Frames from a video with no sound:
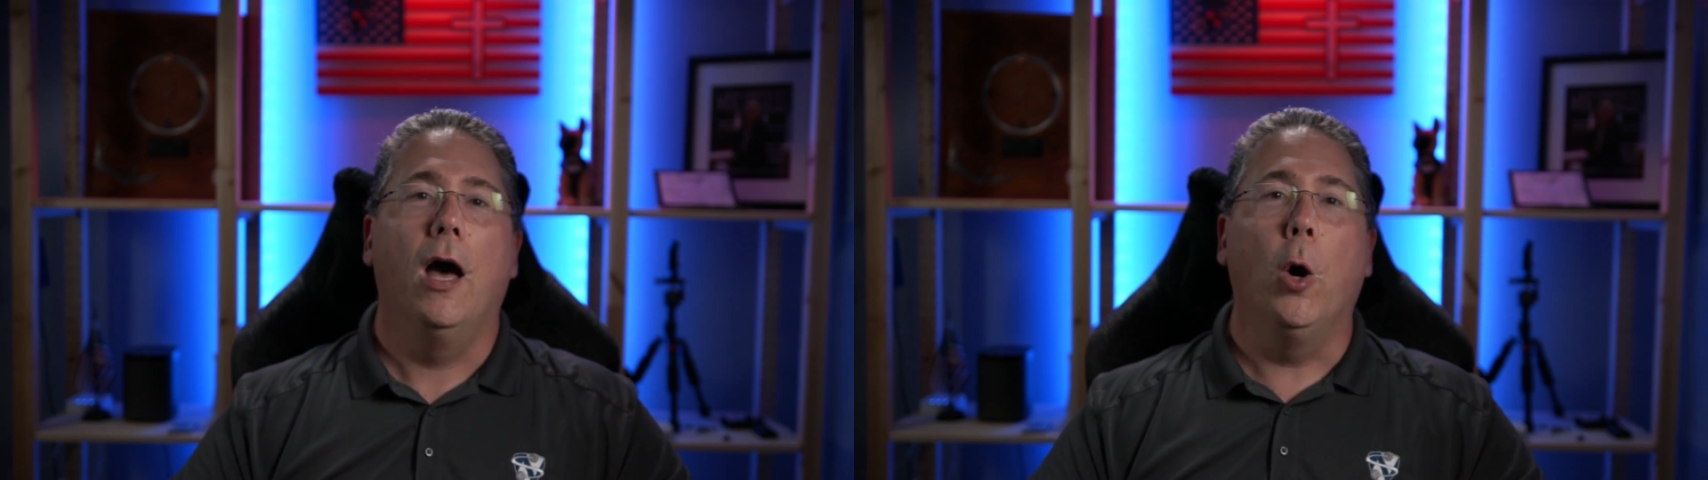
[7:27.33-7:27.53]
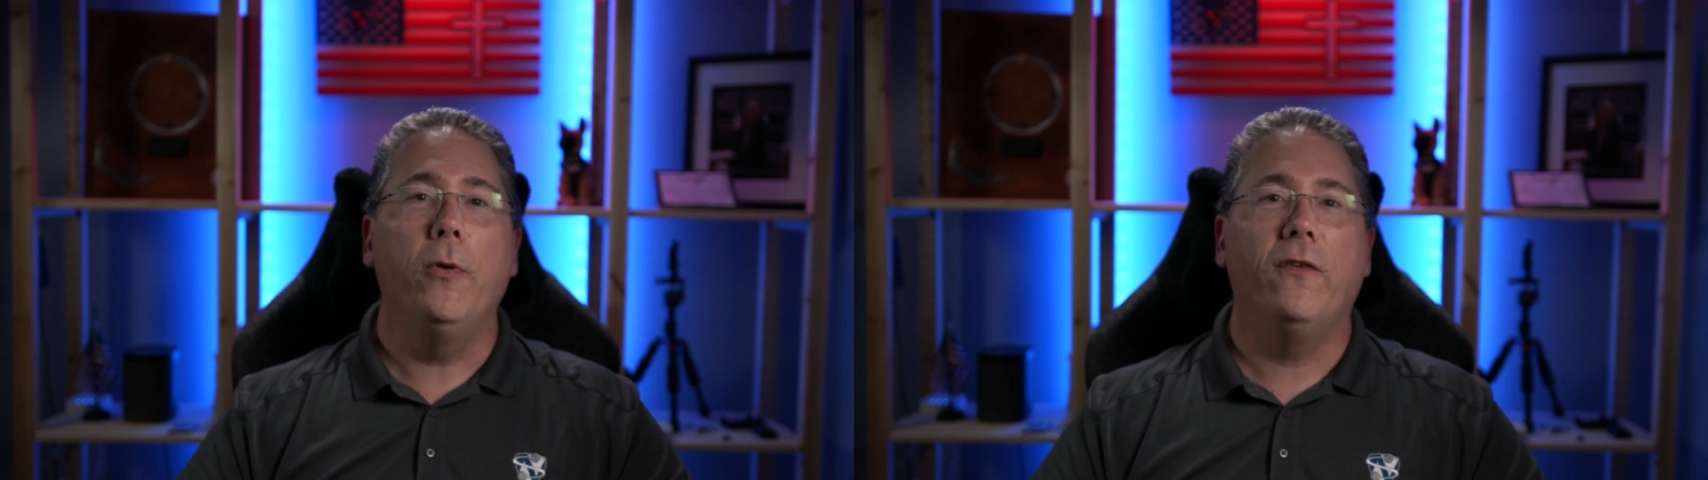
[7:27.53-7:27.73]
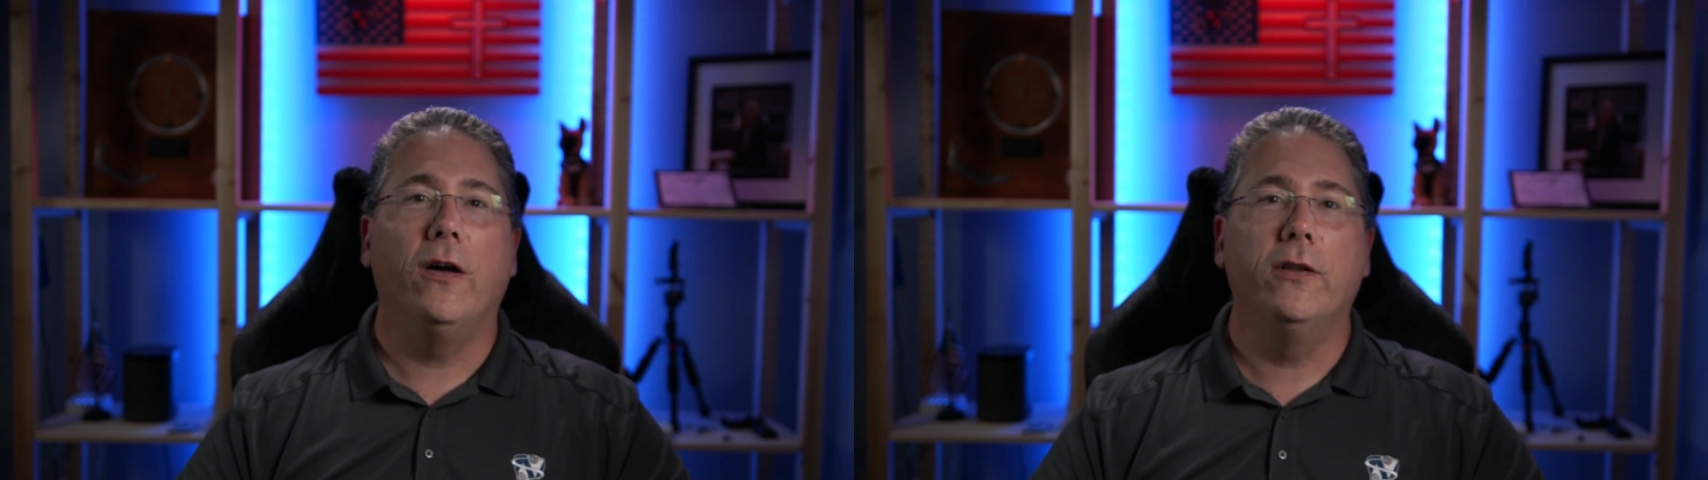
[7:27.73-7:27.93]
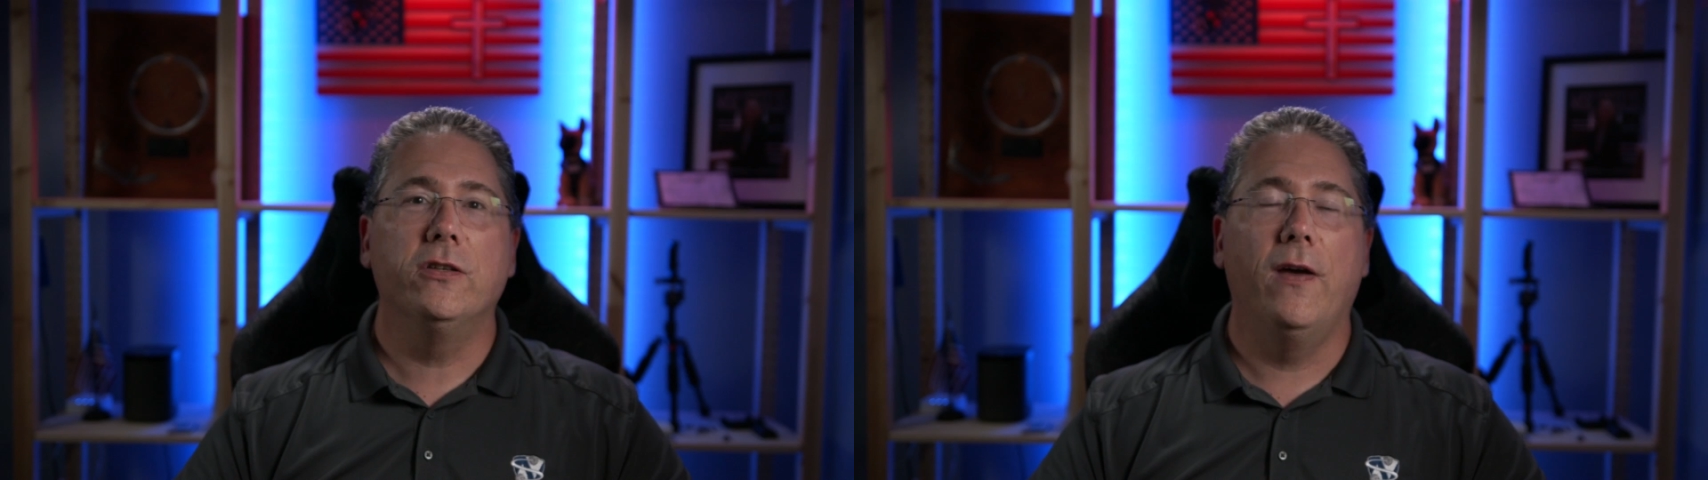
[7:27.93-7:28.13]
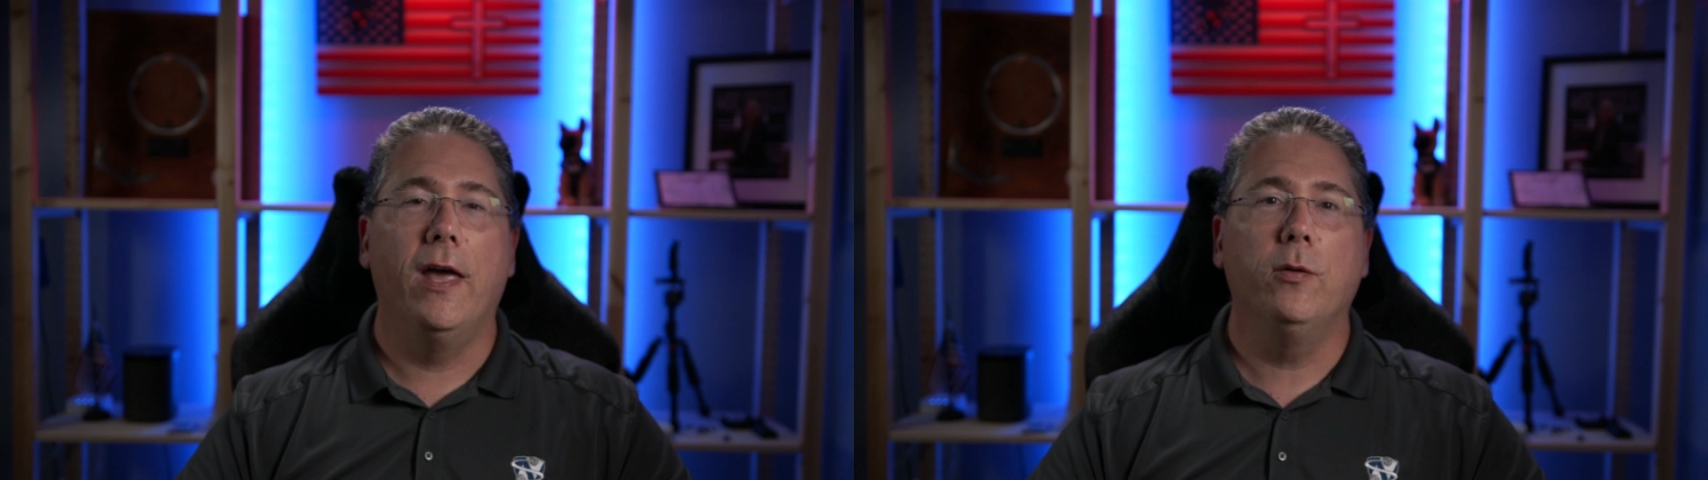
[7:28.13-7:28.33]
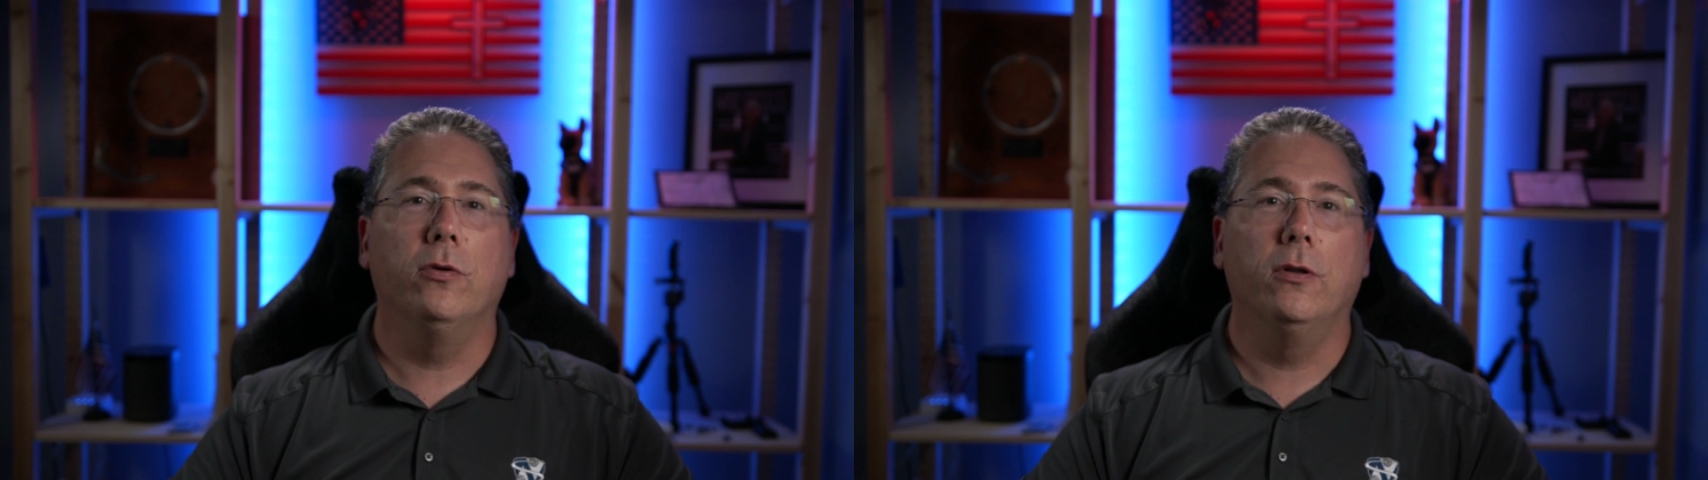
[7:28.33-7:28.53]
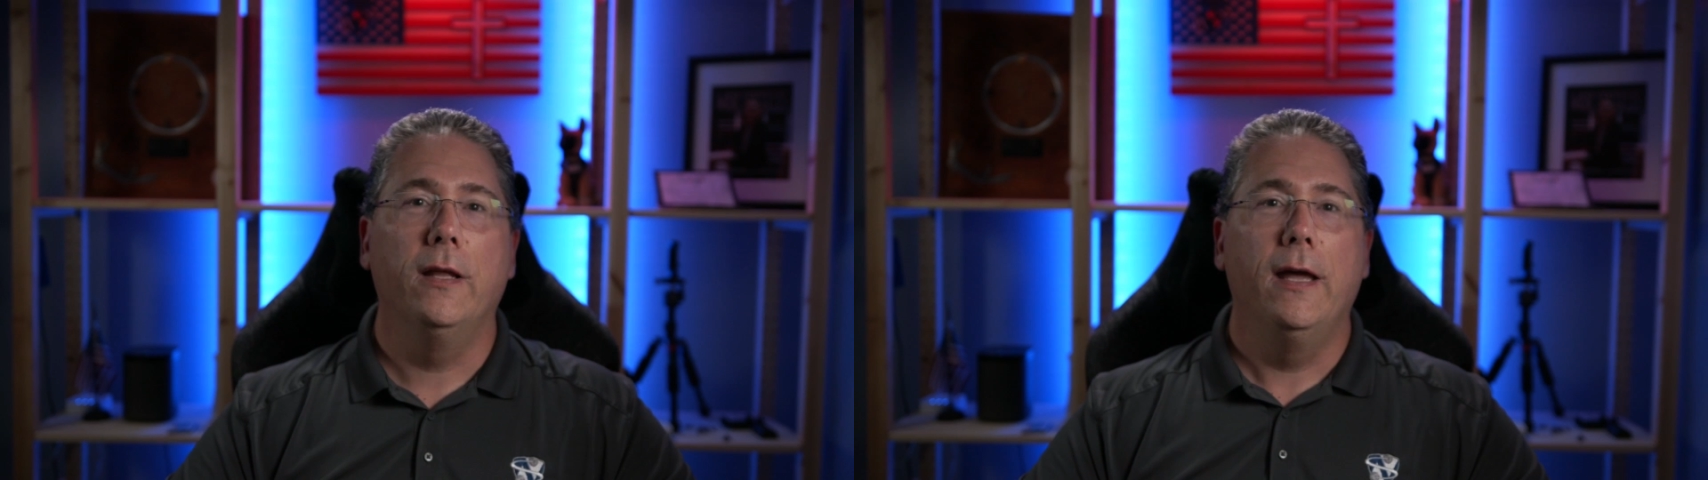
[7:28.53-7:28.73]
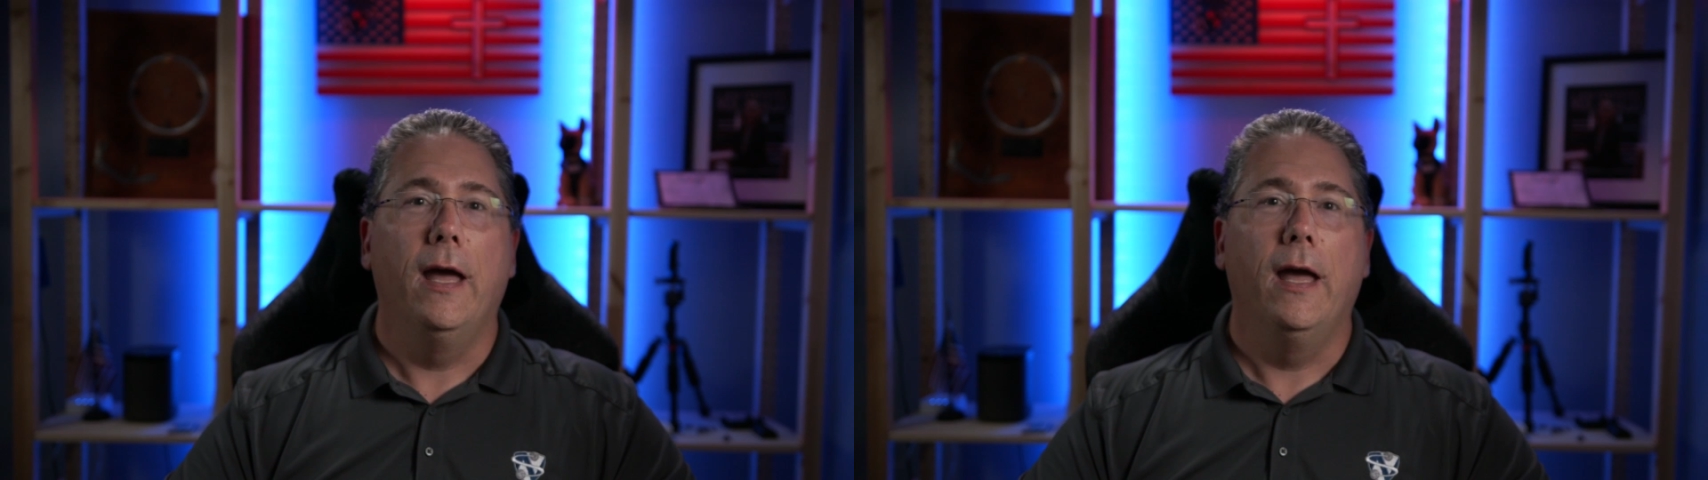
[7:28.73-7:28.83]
Hope you found this valuable.